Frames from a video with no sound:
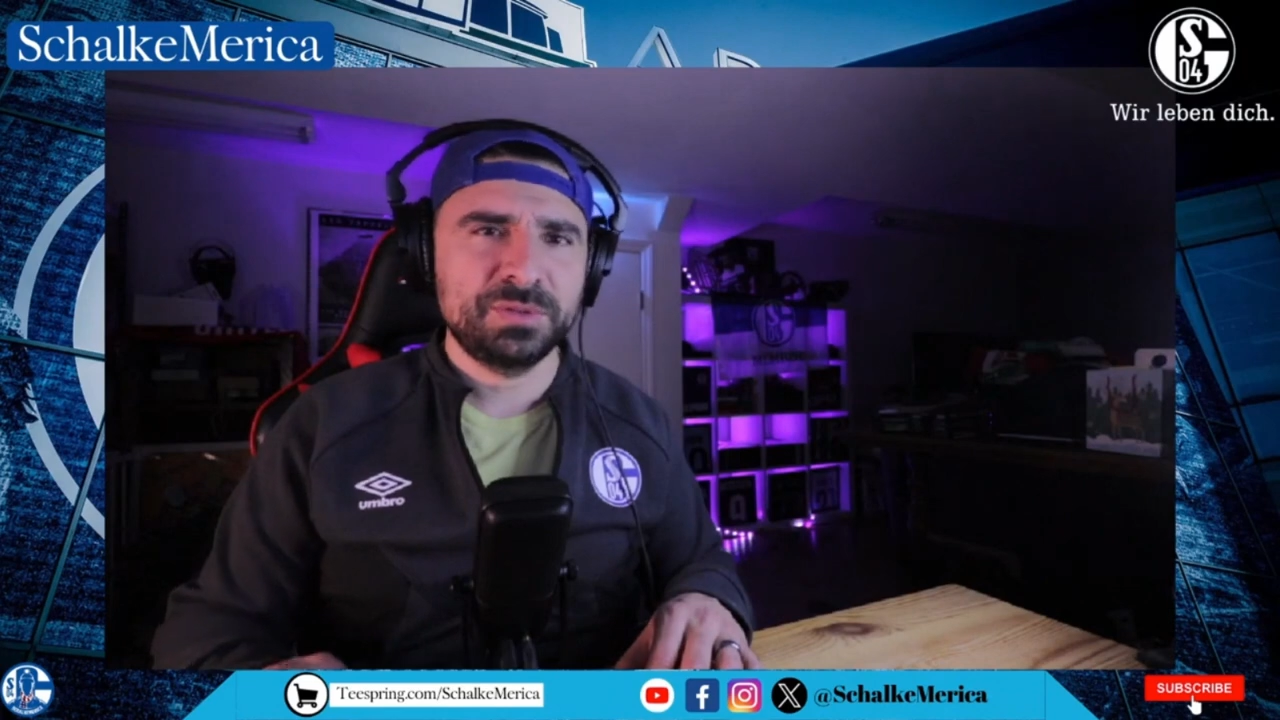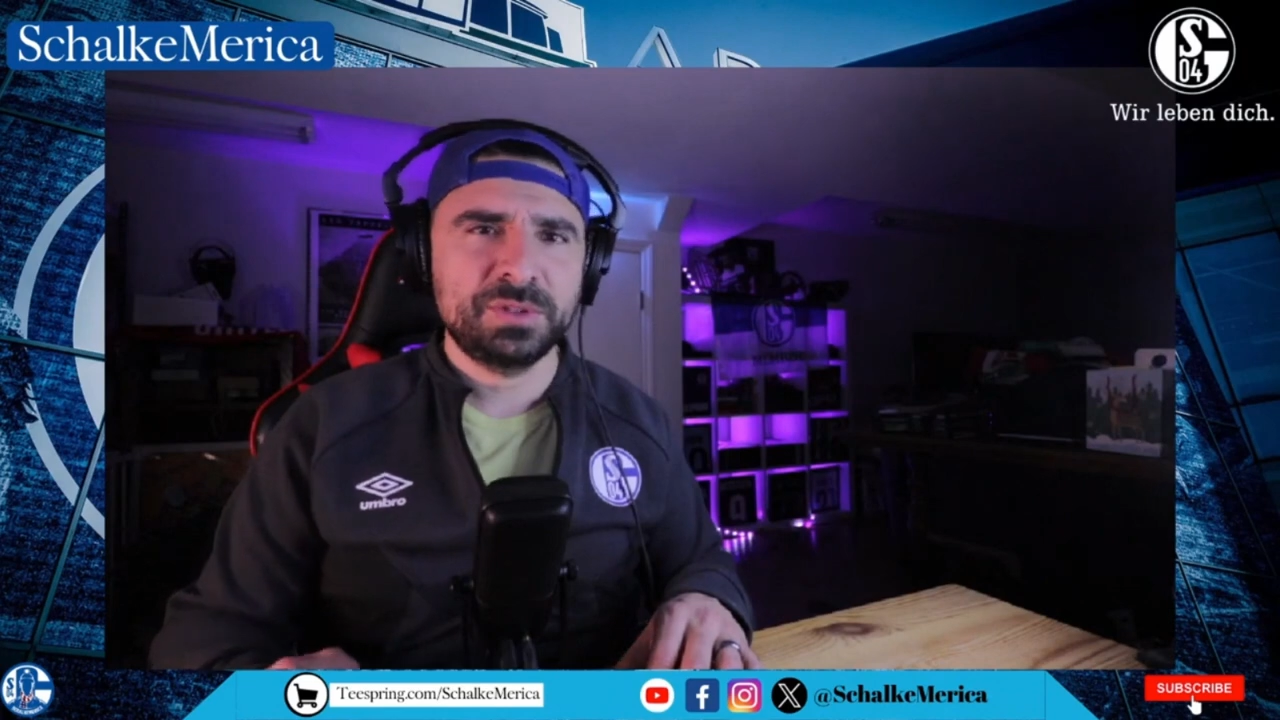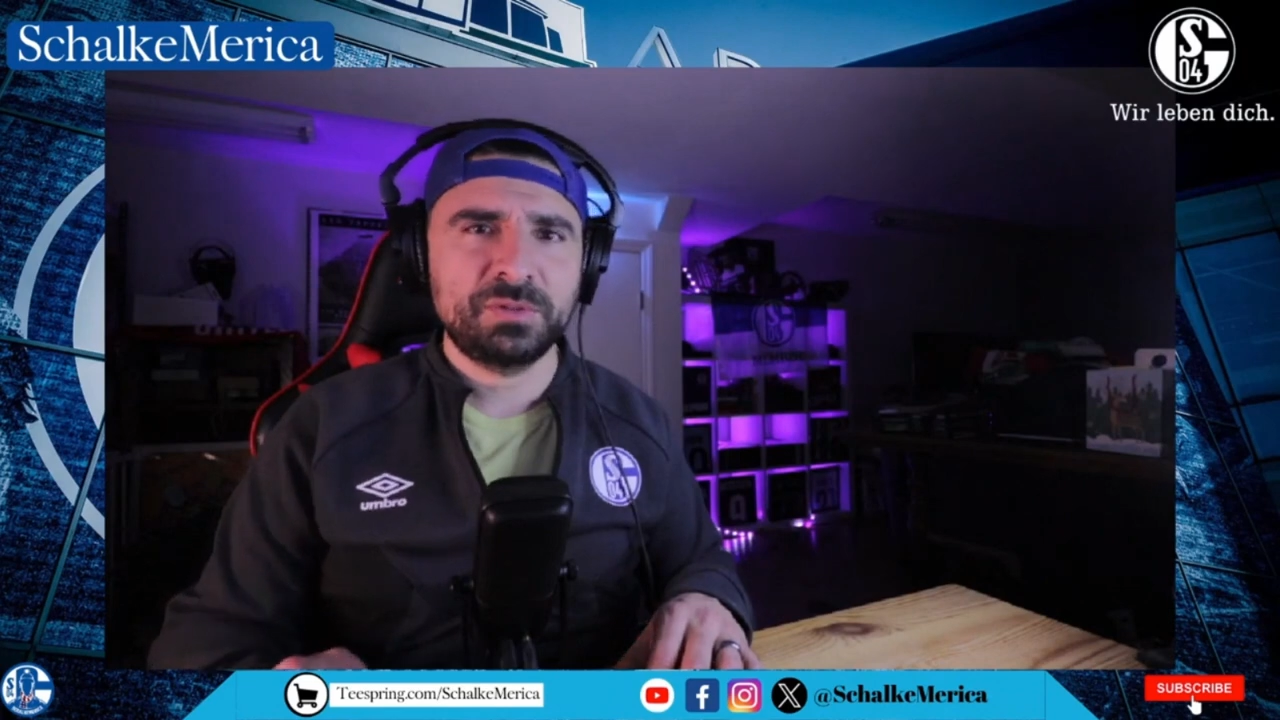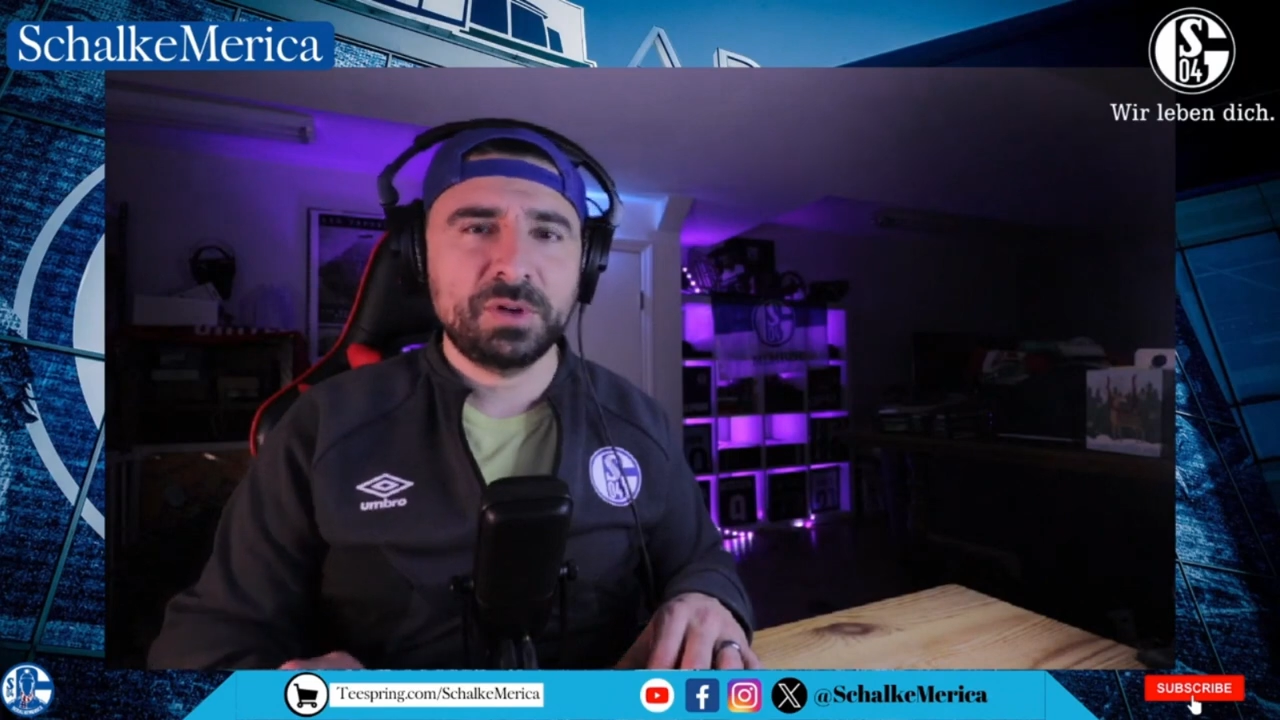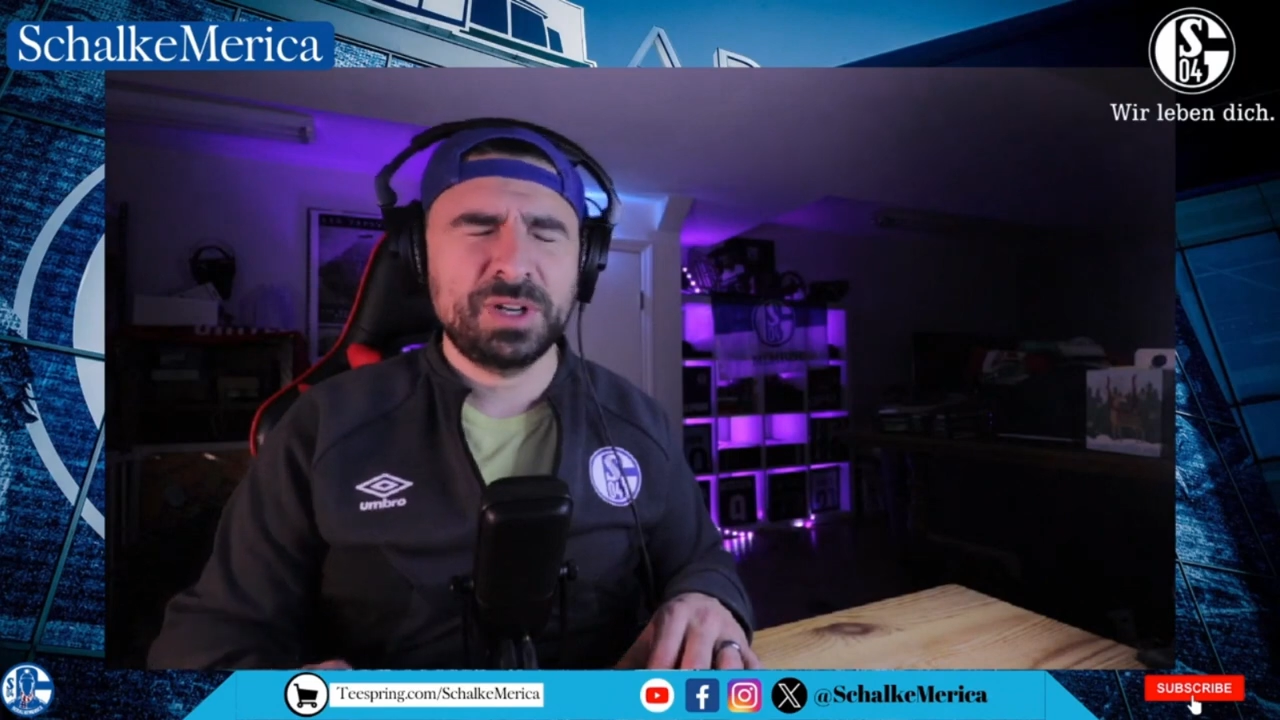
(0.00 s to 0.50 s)
to
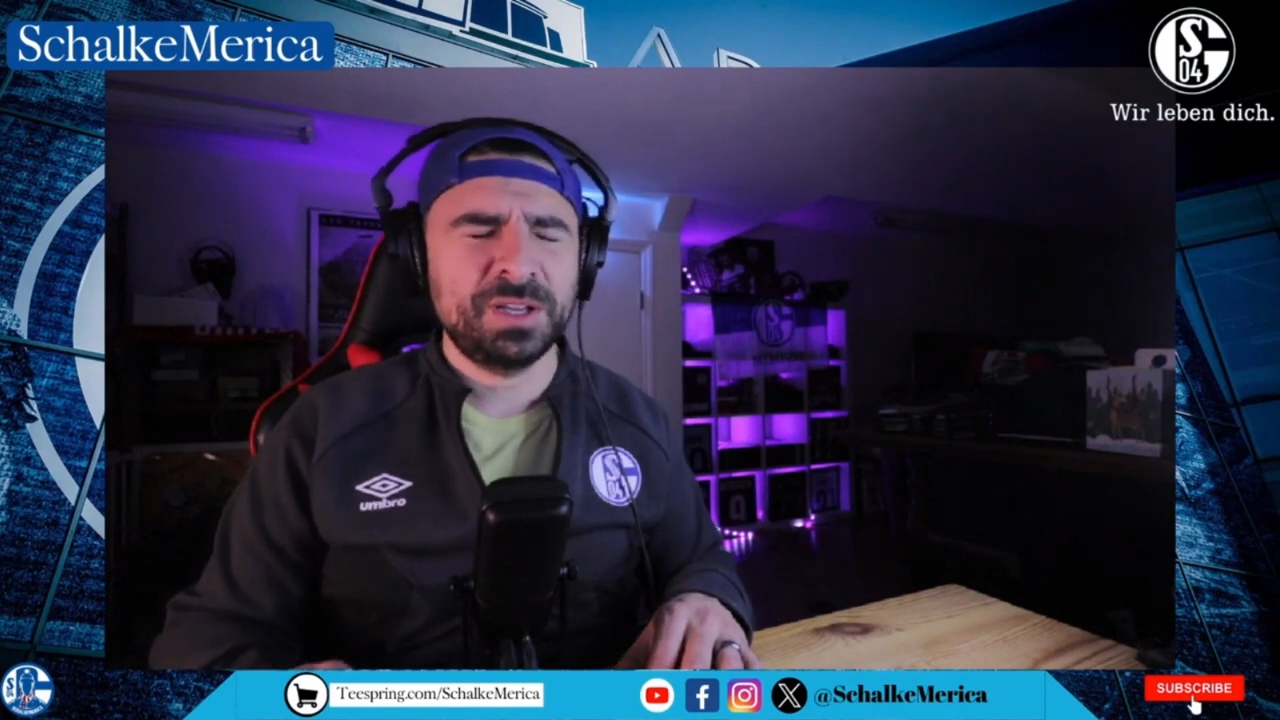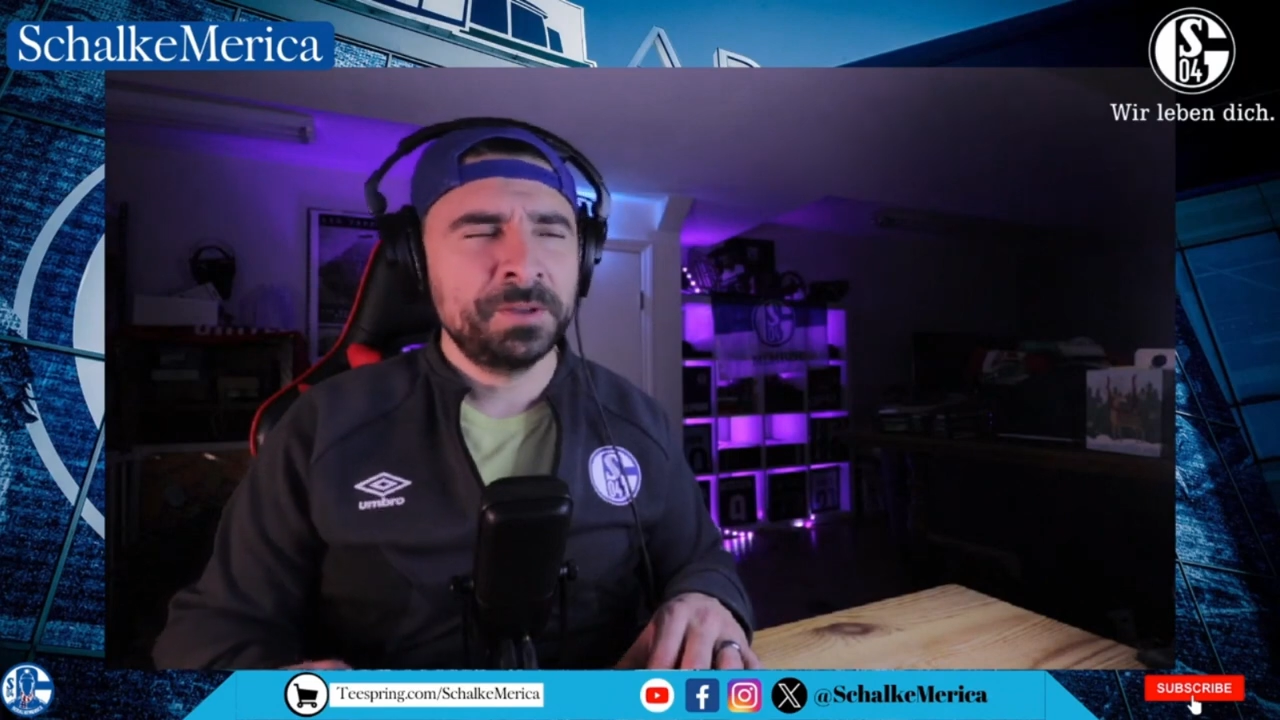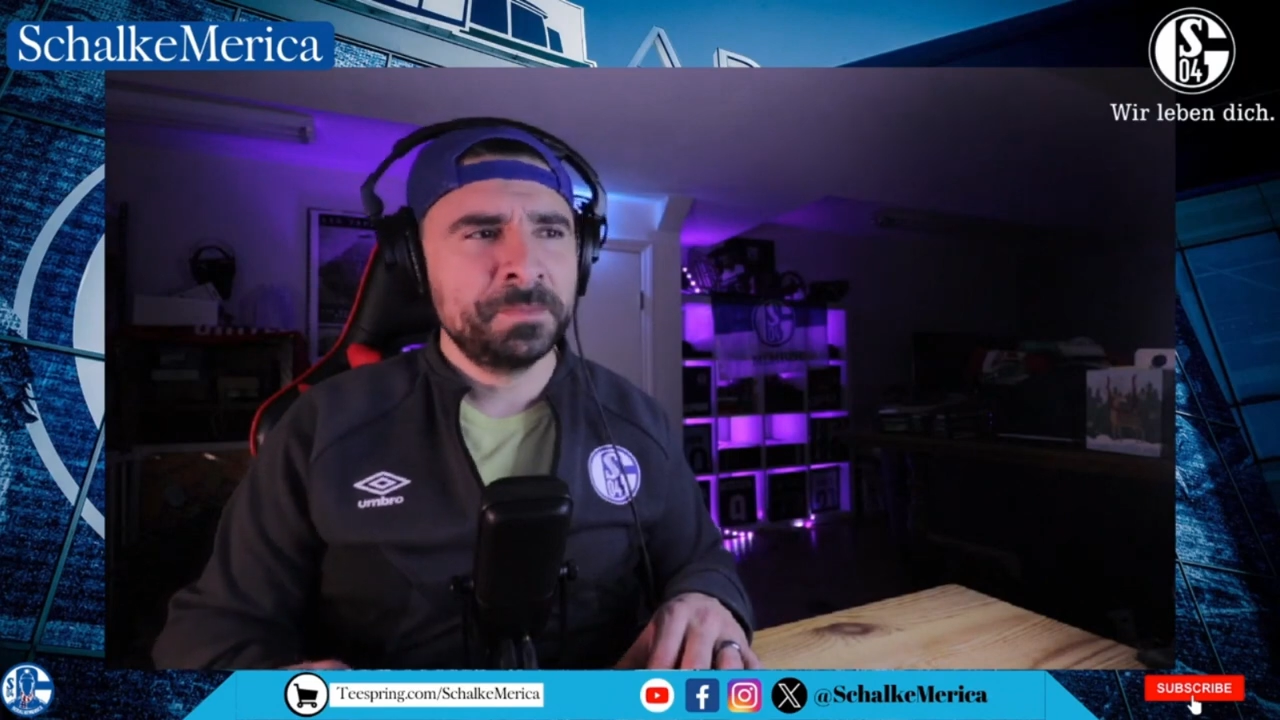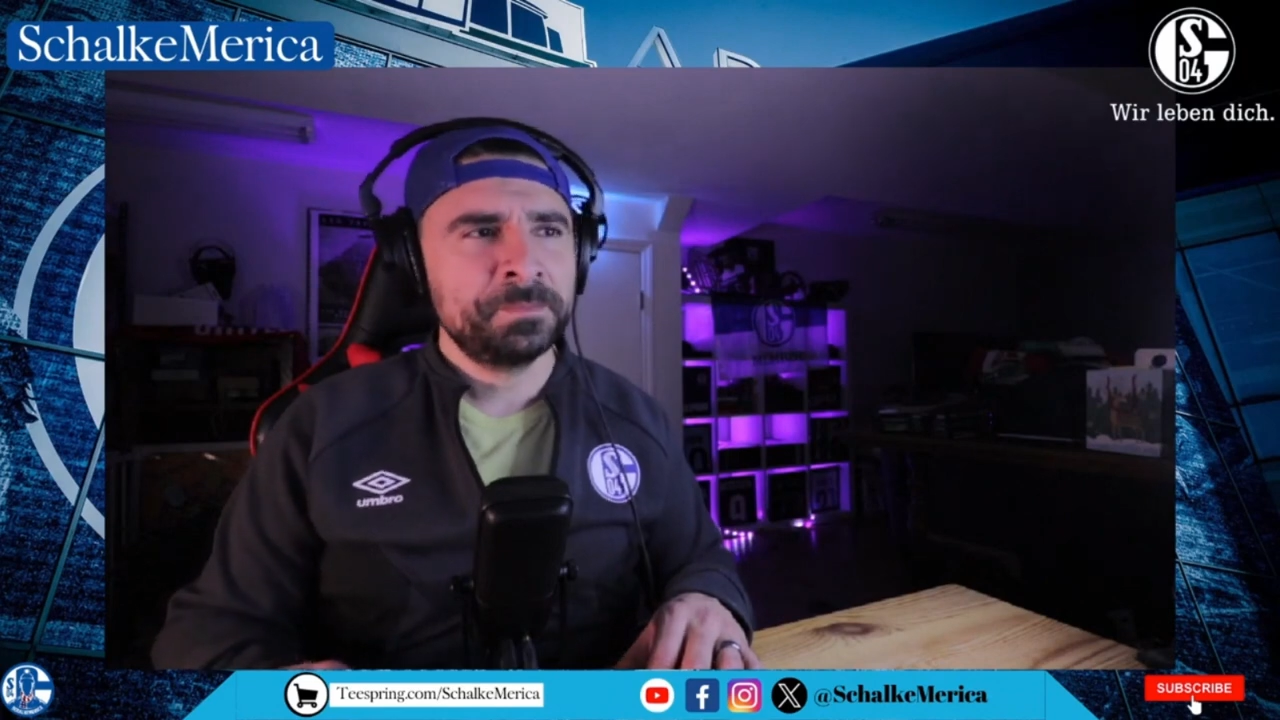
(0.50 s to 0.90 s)
Tarota.